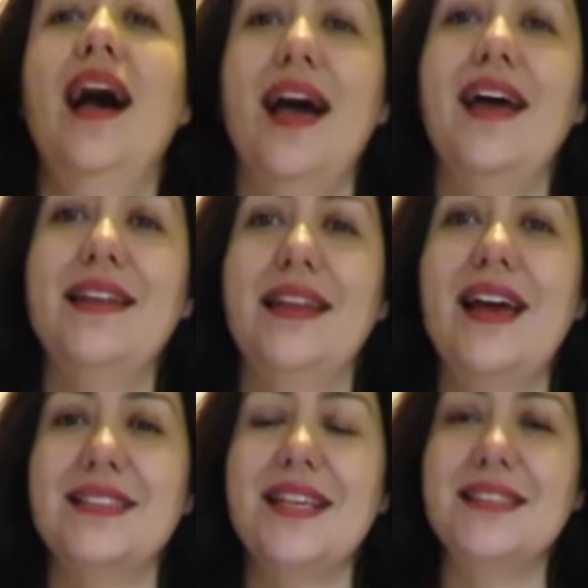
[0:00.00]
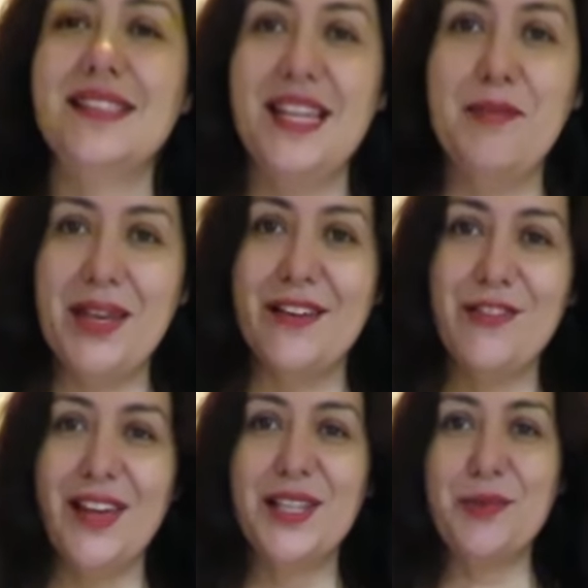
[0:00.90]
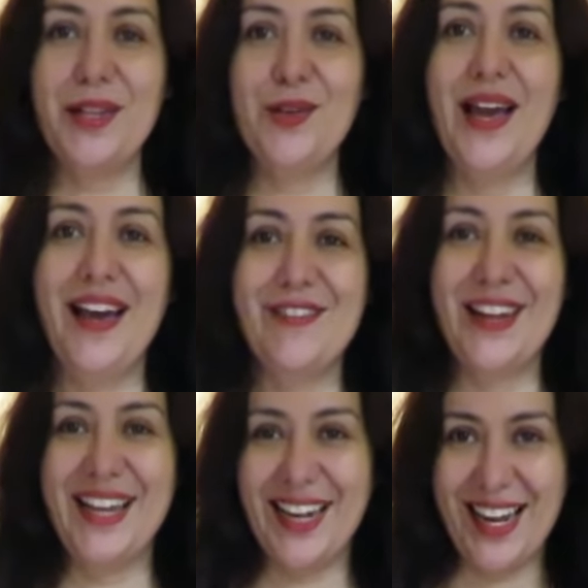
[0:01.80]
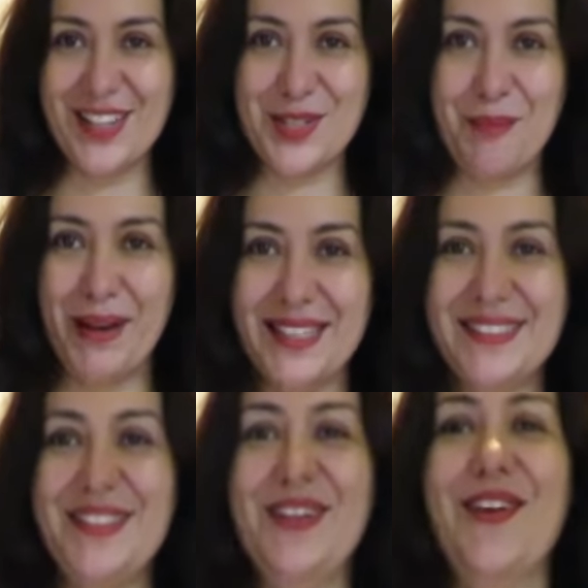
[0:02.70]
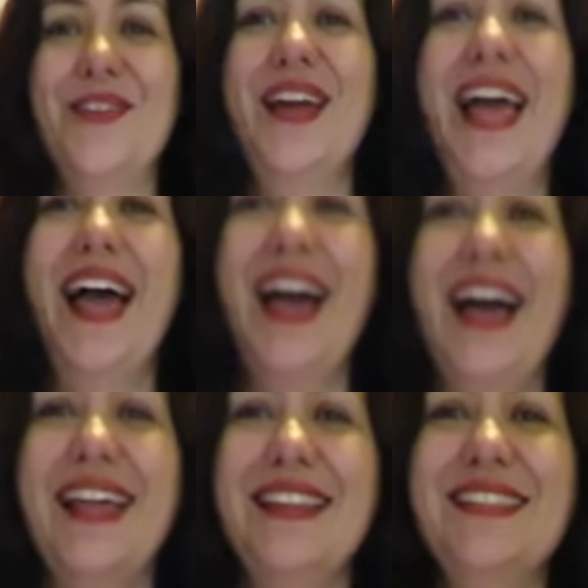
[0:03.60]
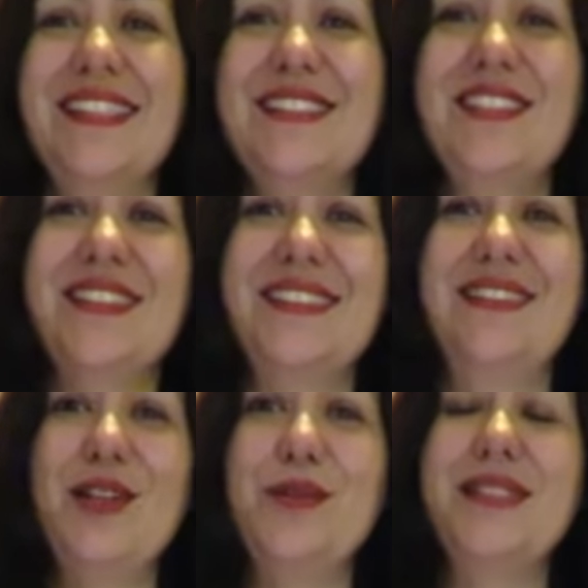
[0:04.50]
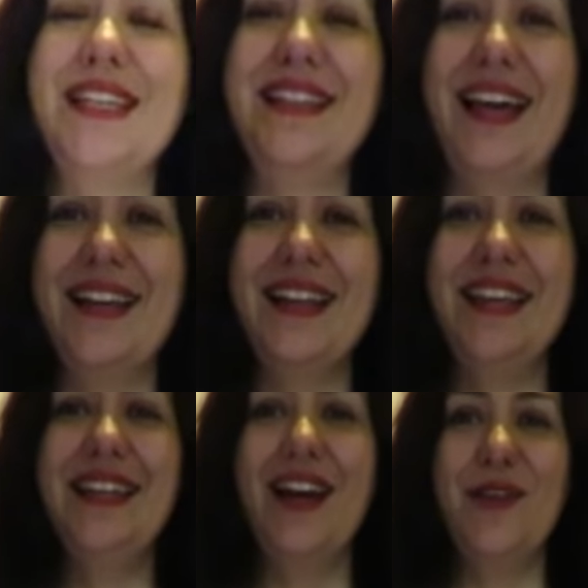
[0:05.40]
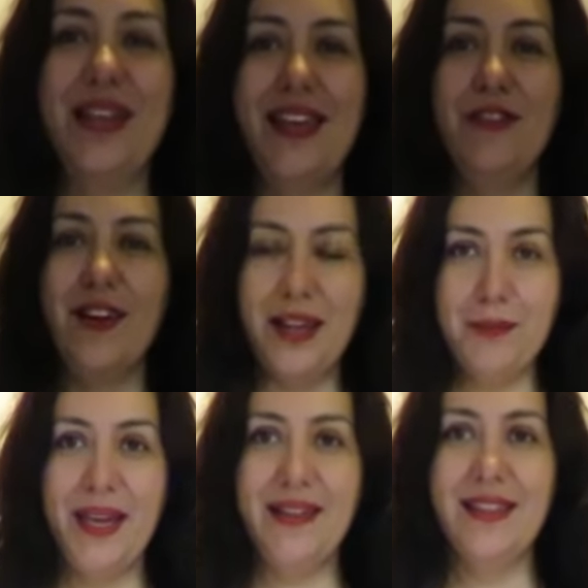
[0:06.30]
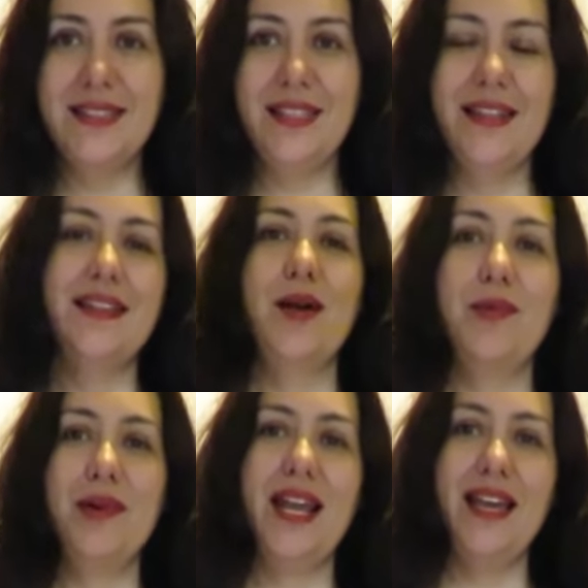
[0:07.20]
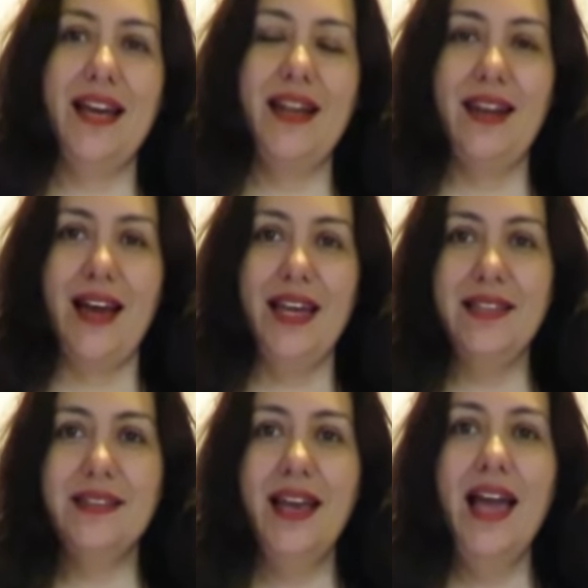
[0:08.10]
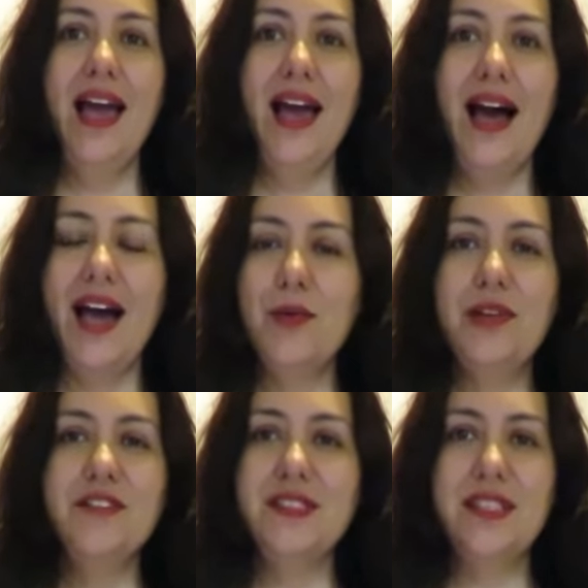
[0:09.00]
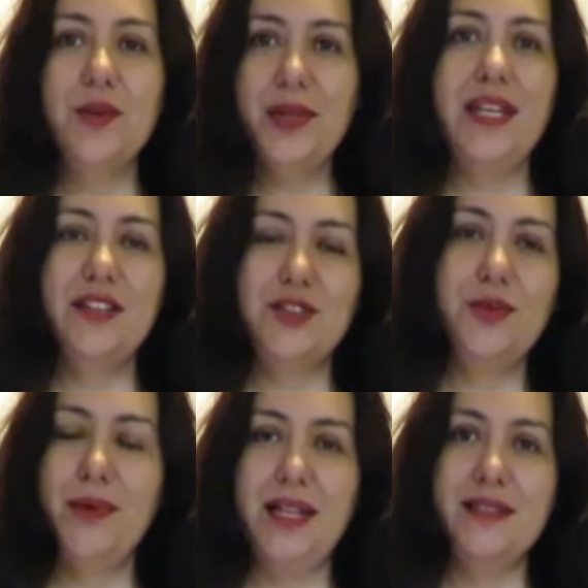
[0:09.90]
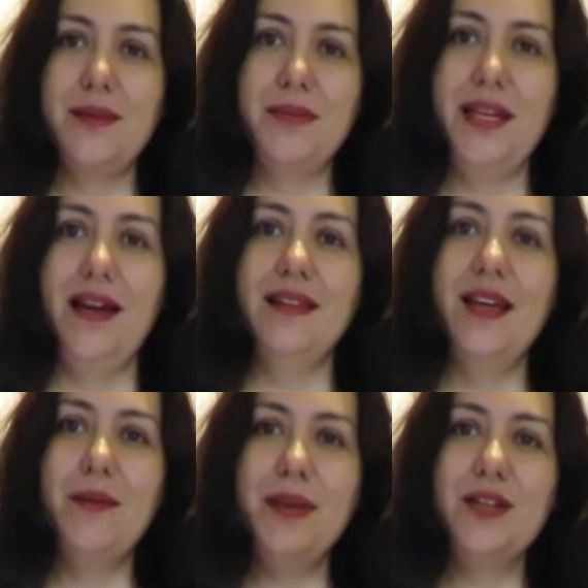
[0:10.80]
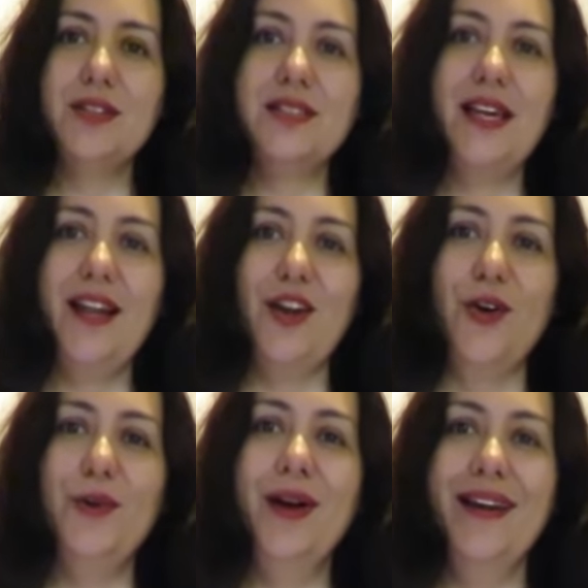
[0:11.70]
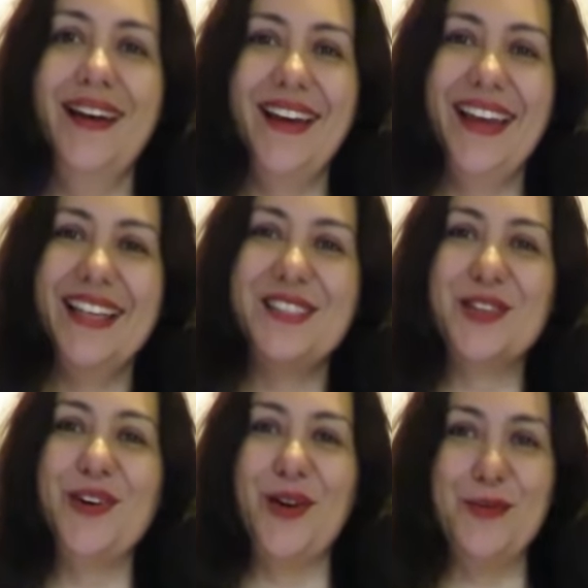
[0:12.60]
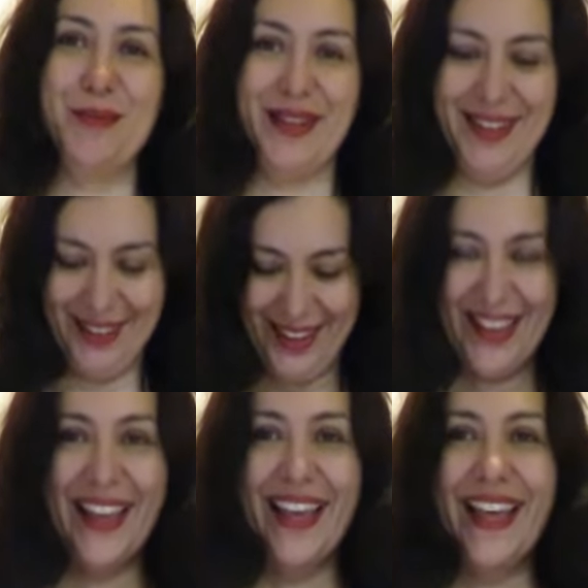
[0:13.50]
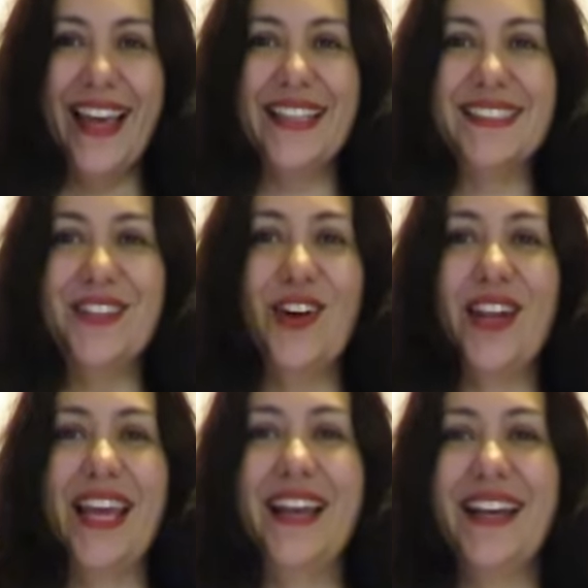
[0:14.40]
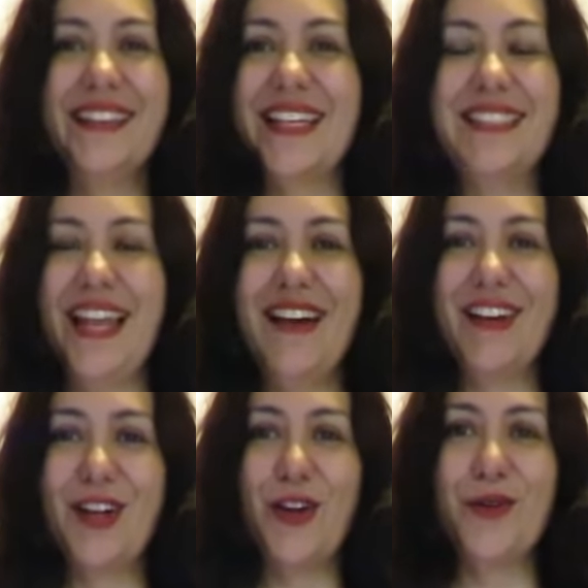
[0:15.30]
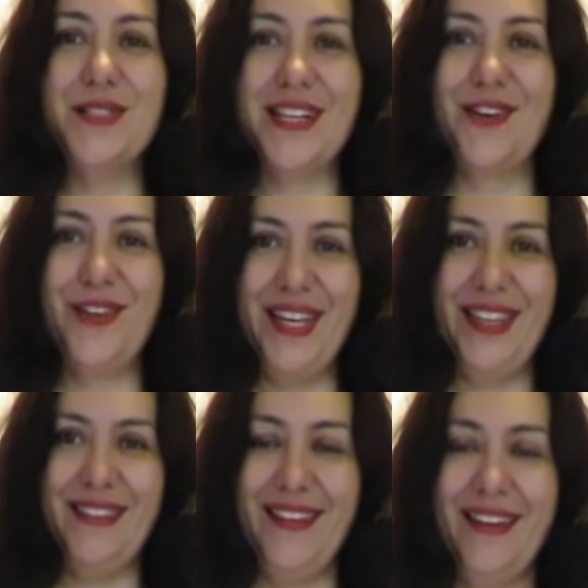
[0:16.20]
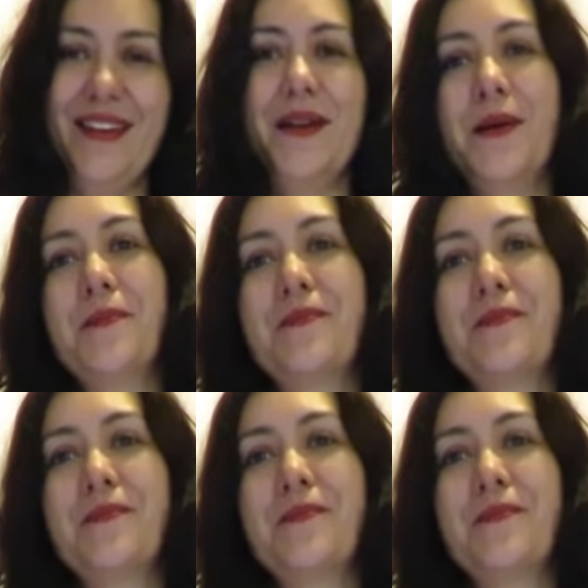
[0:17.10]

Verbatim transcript: and has that slimming effect when you have like a larger bust, you know, and this is just loose and dangly. Now, if I made this in a double layer and lined, I would have still needed to wear something under because hello, it's so open. It's not like, doesn't have a closure or anything.